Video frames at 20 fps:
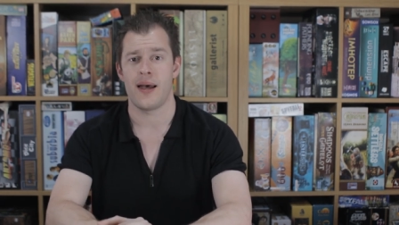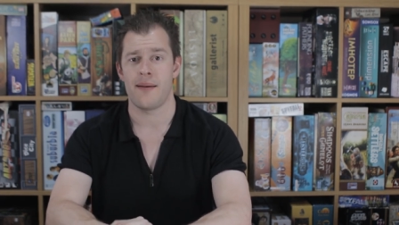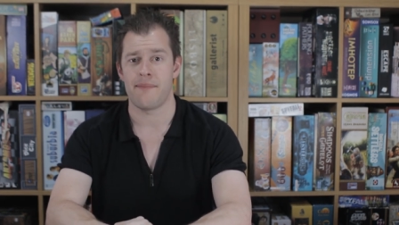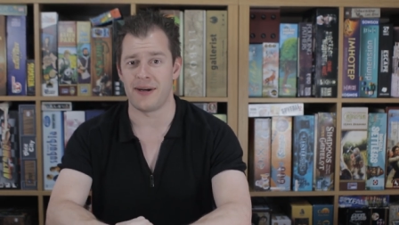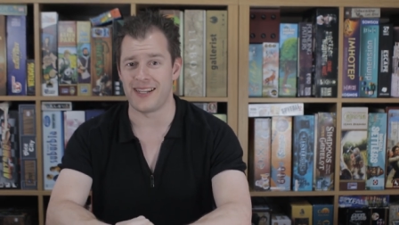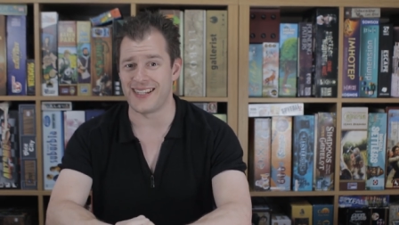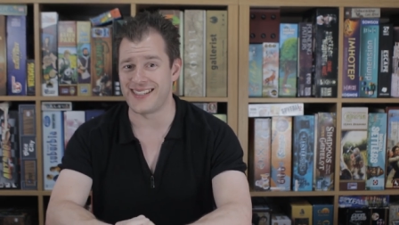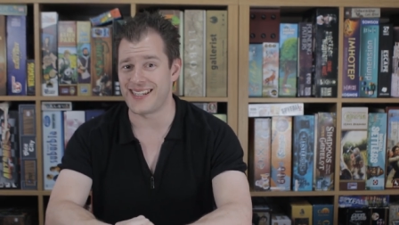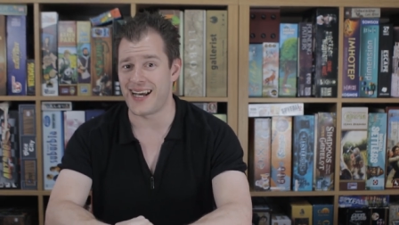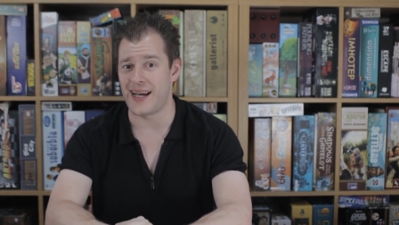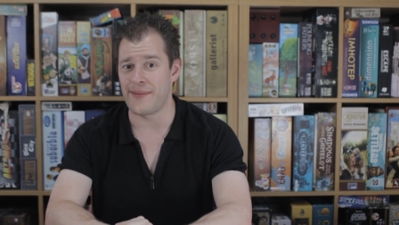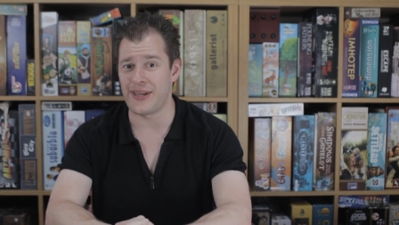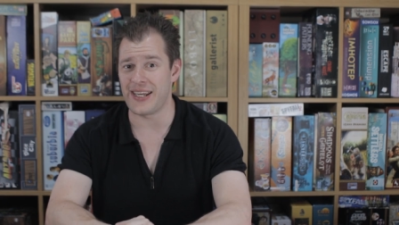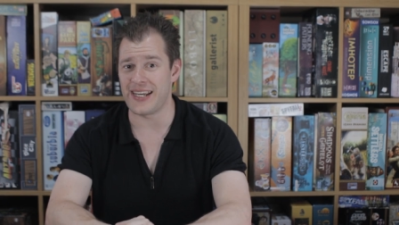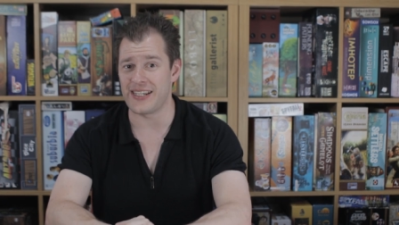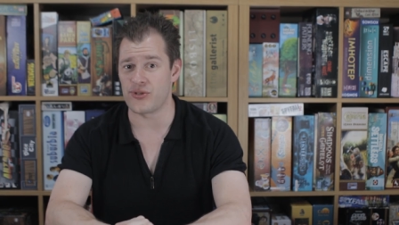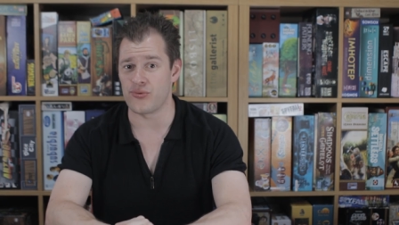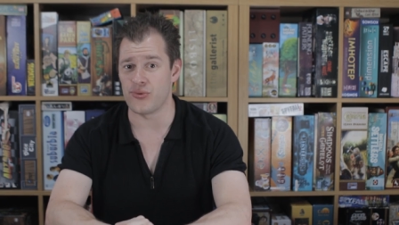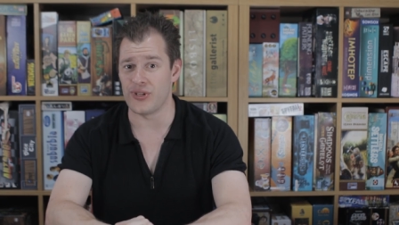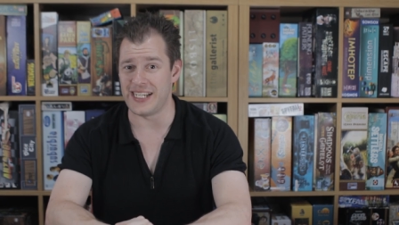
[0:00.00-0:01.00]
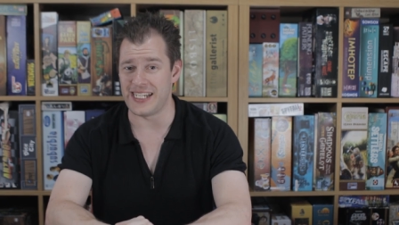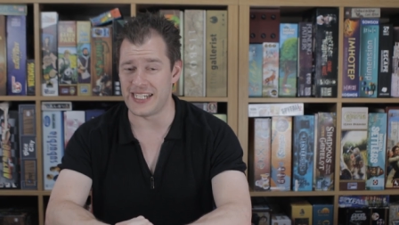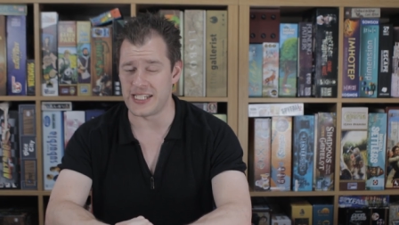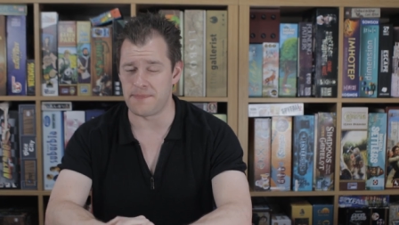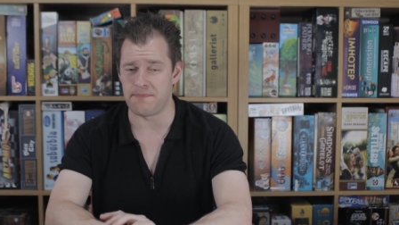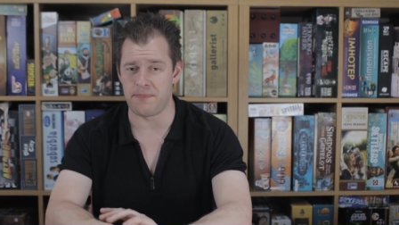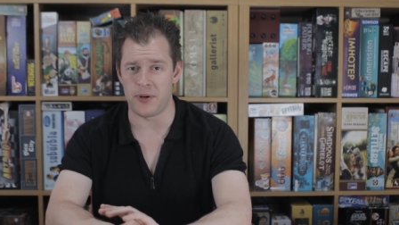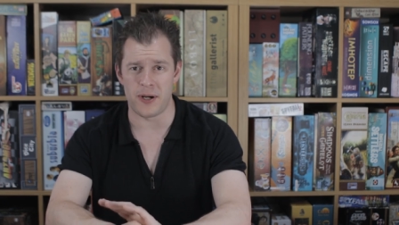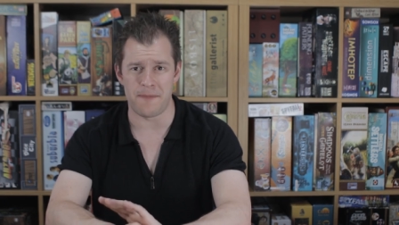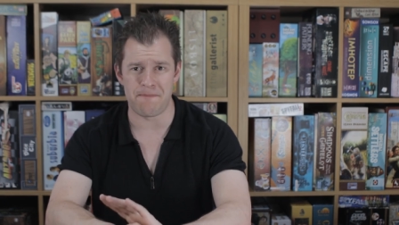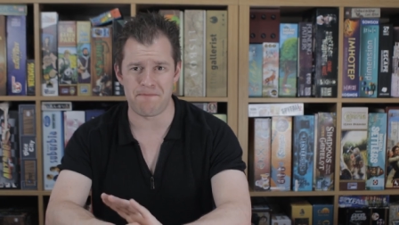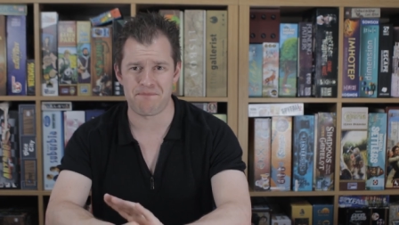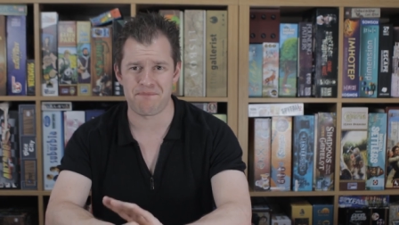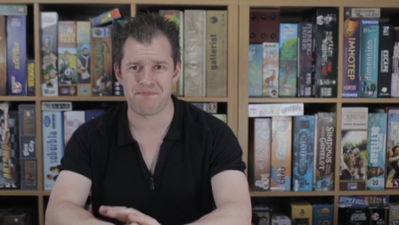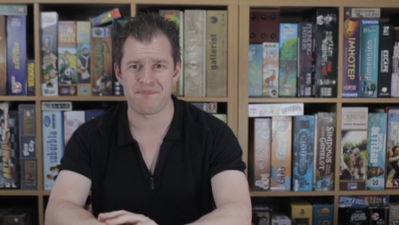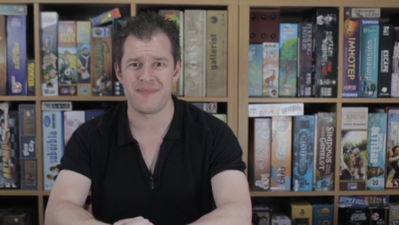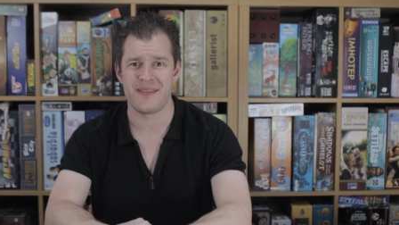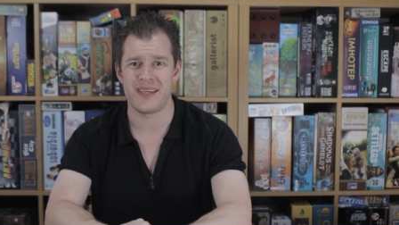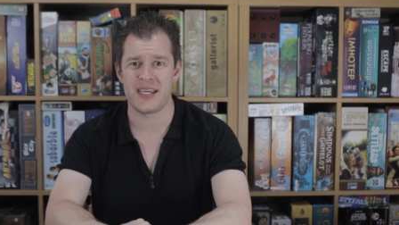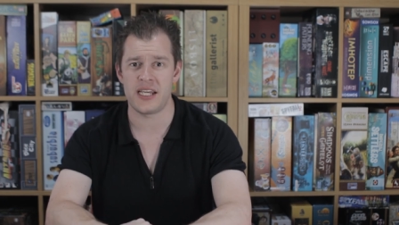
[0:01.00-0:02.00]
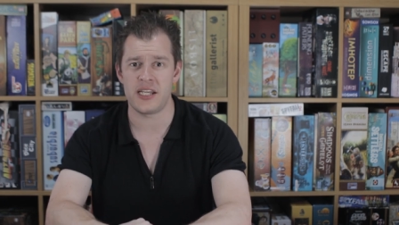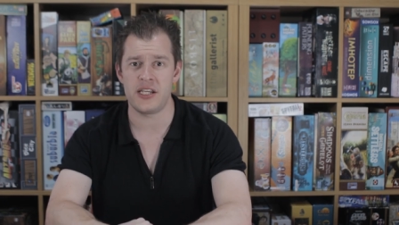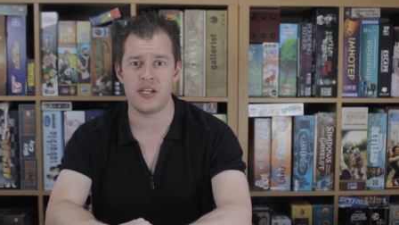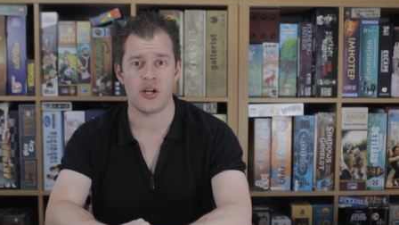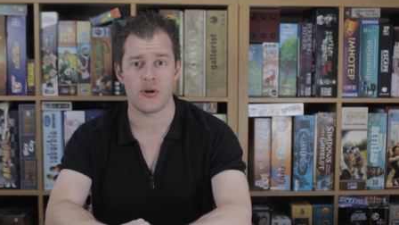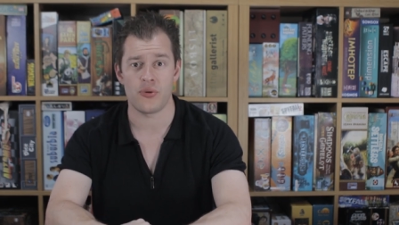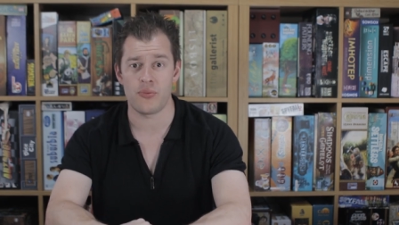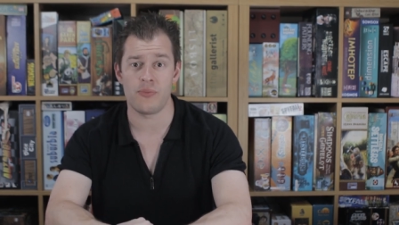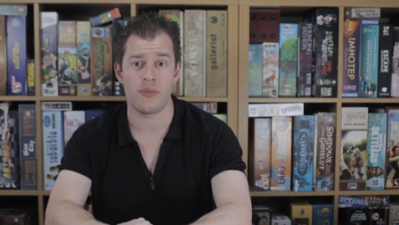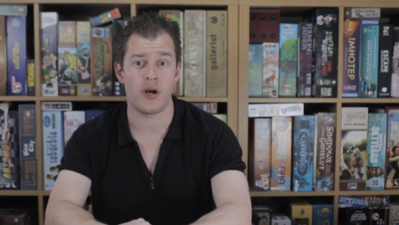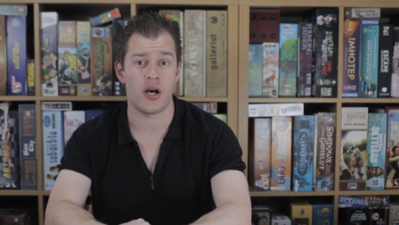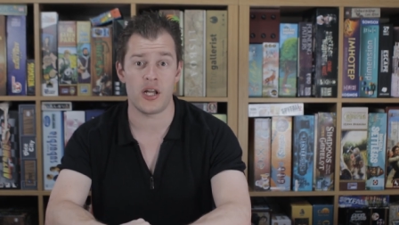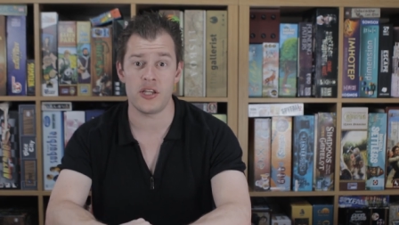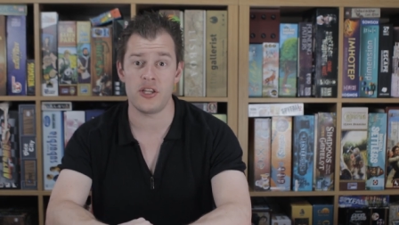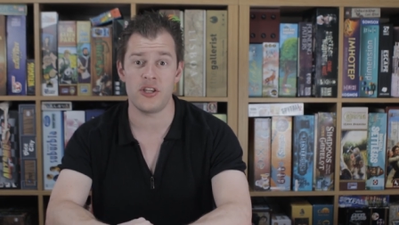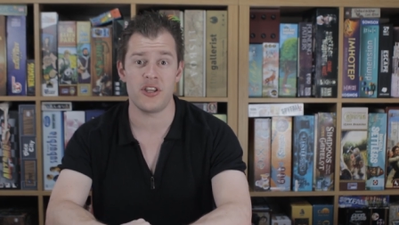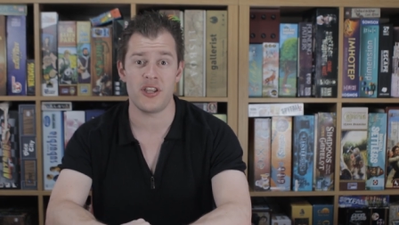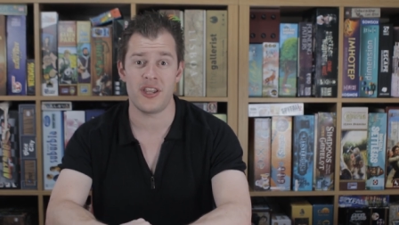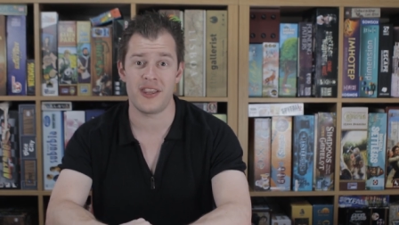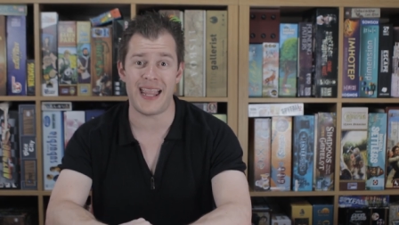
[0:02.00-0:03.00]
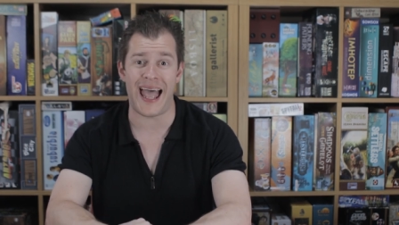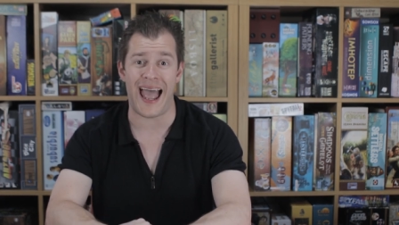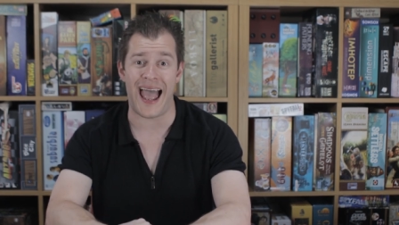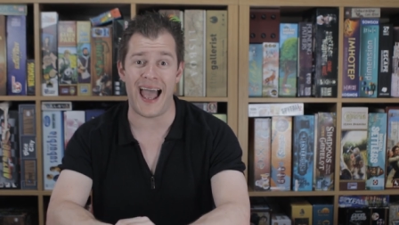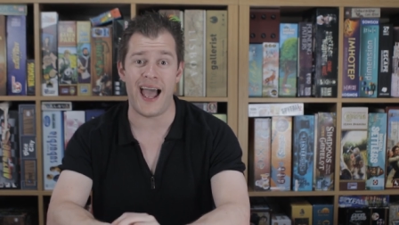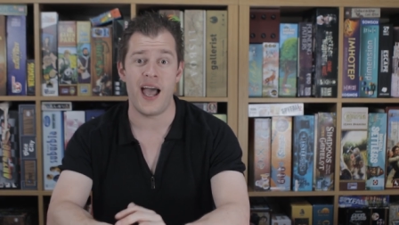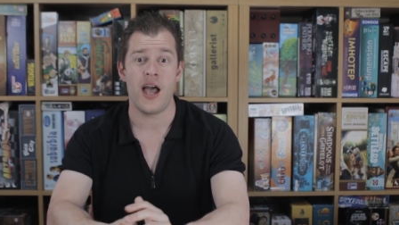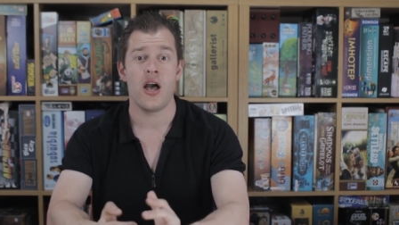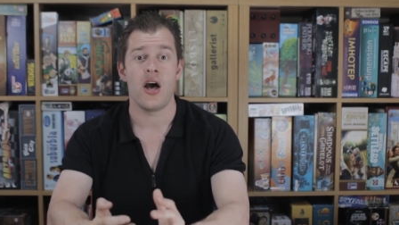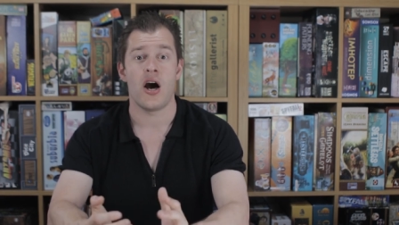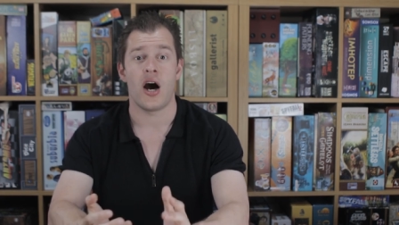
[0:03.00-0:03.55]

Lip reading: by the time it gets released, but you know, other than that,